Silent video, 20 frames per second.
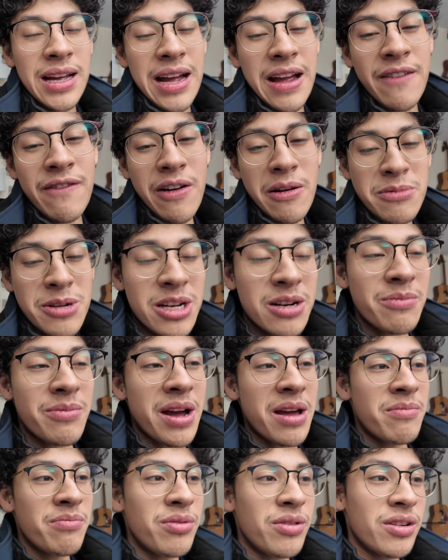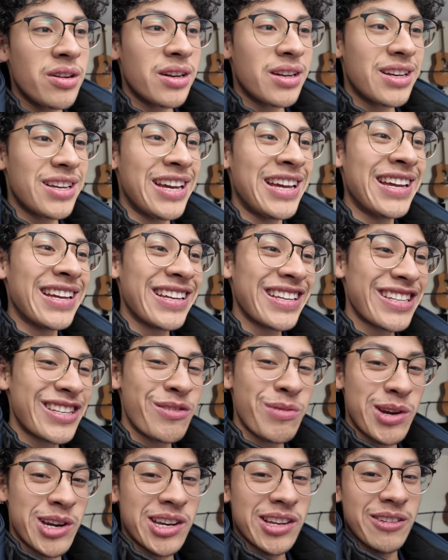If I'm gonna buy a book.
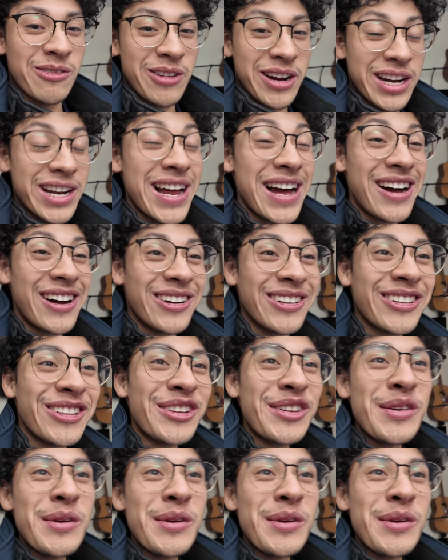Especially right now.